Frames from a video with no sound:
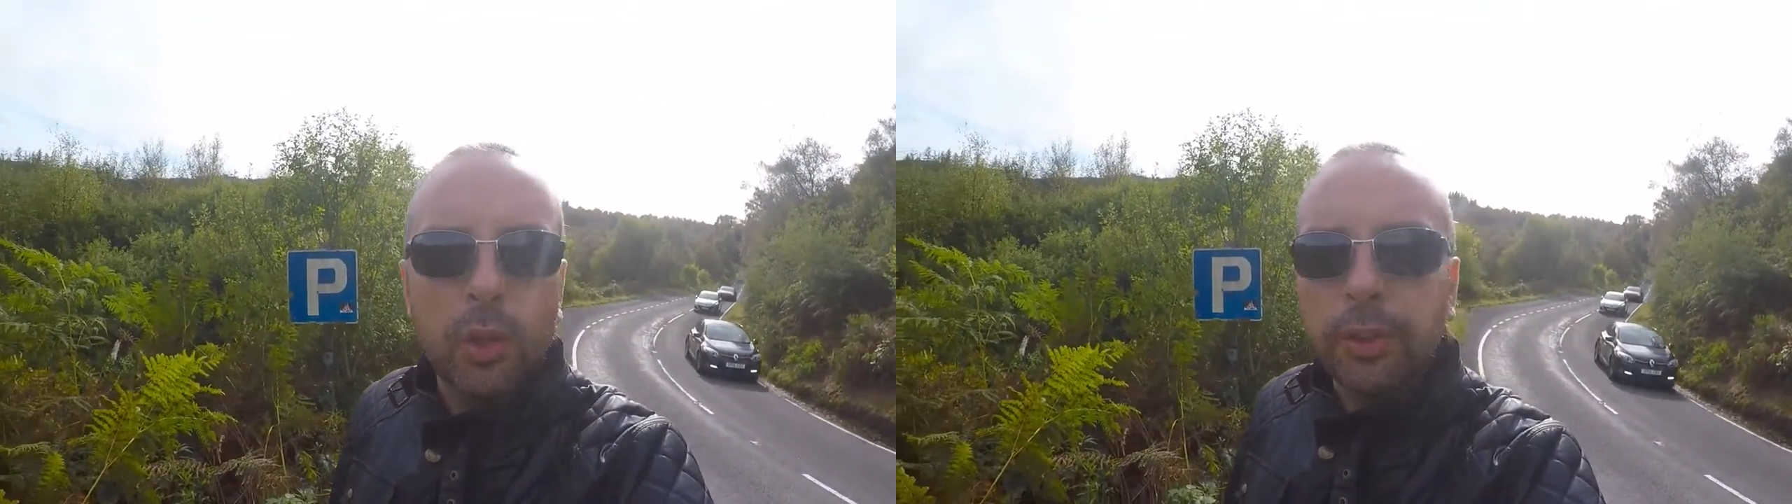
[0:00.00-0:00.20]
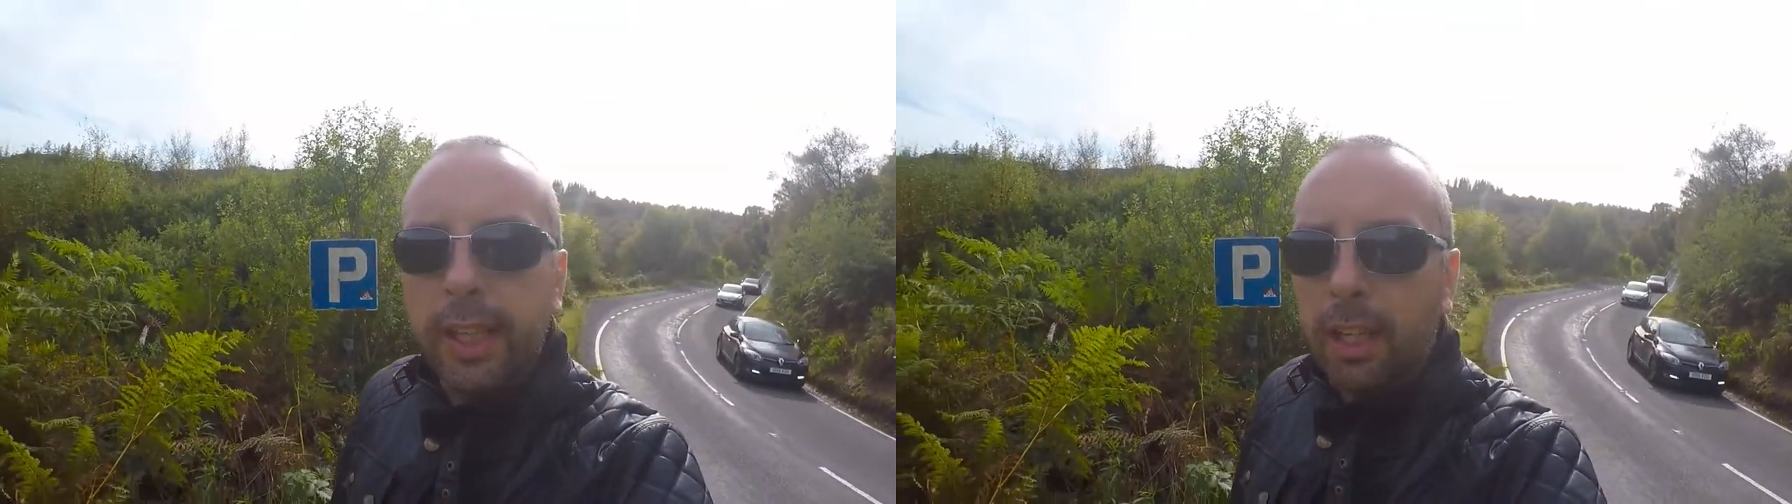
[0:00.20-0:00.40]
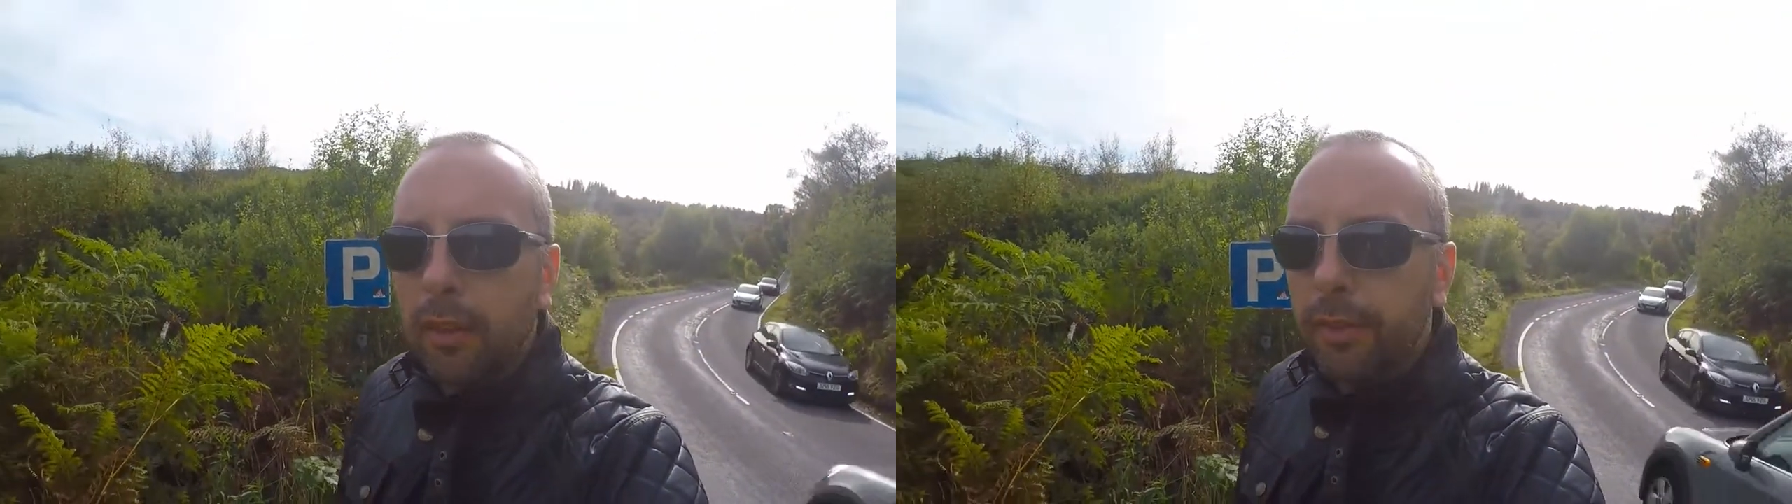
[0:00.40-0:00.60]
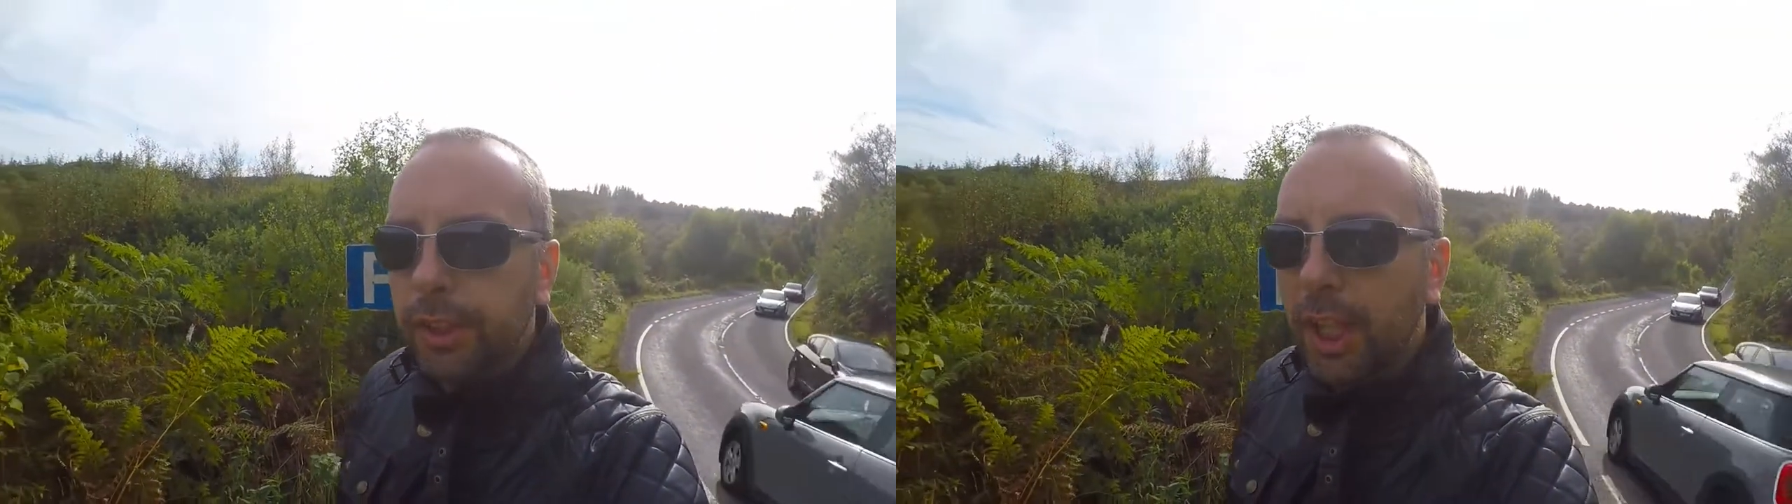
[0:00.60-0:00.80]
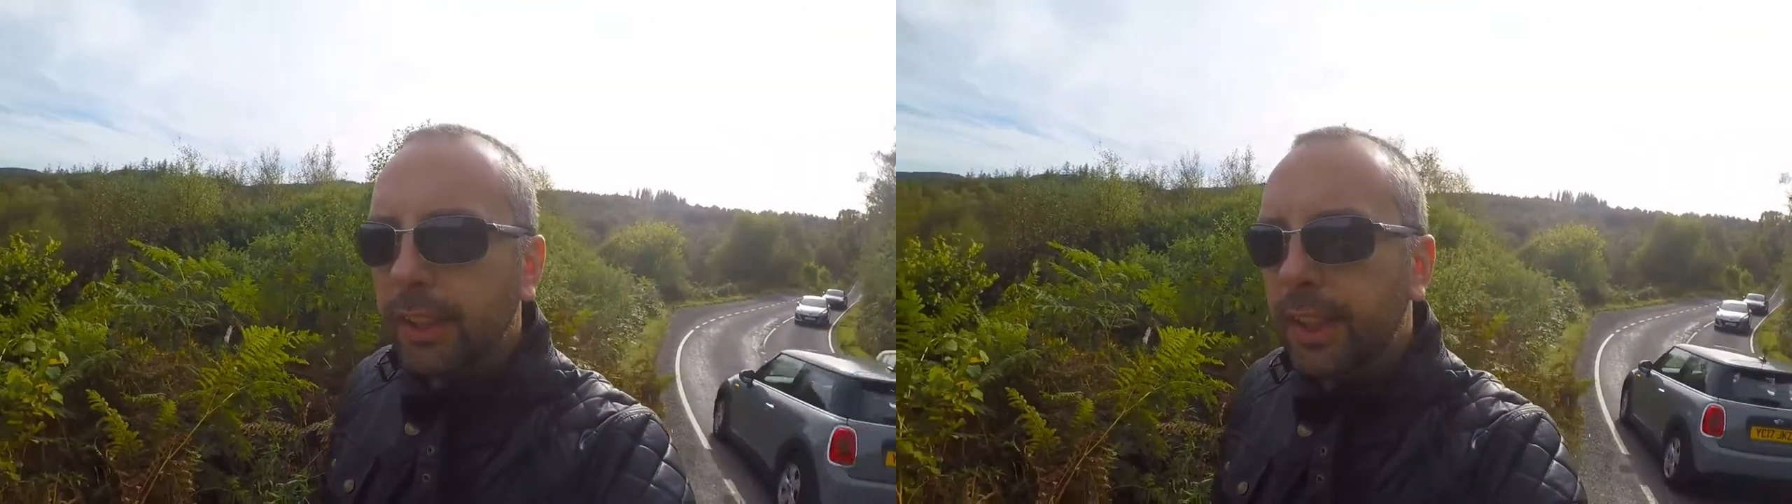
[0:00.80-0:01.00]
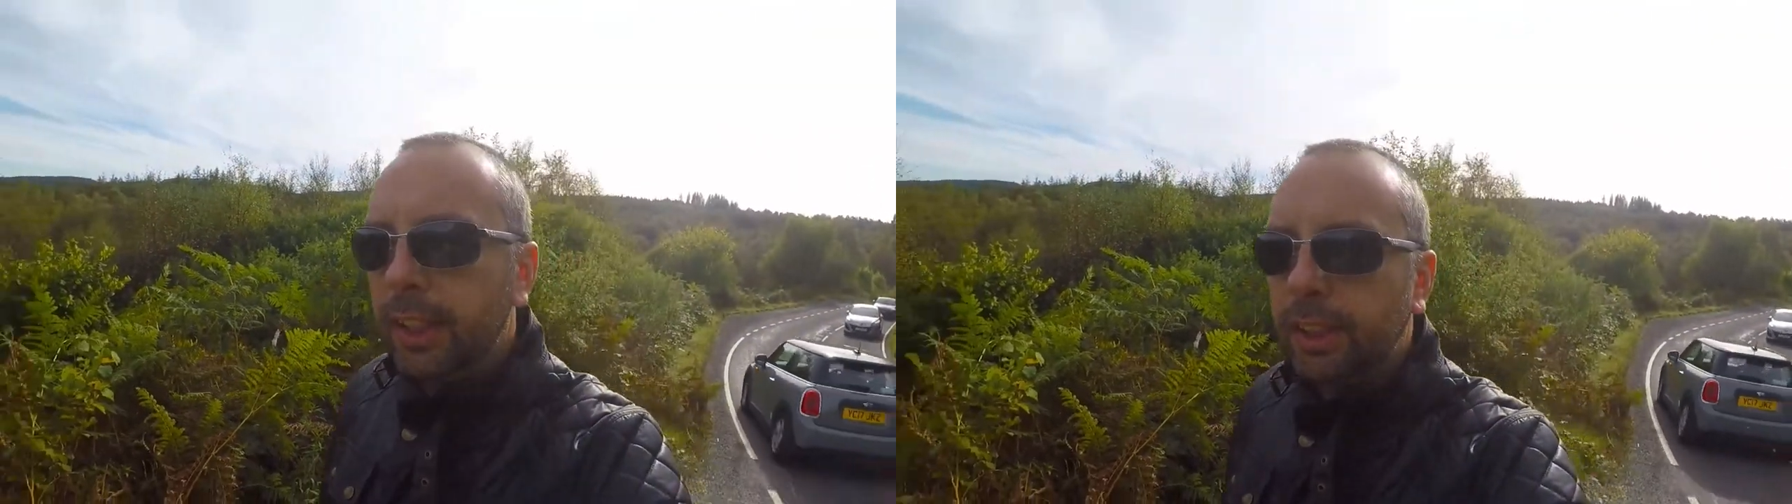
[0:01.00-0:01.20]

the old 911s, I say,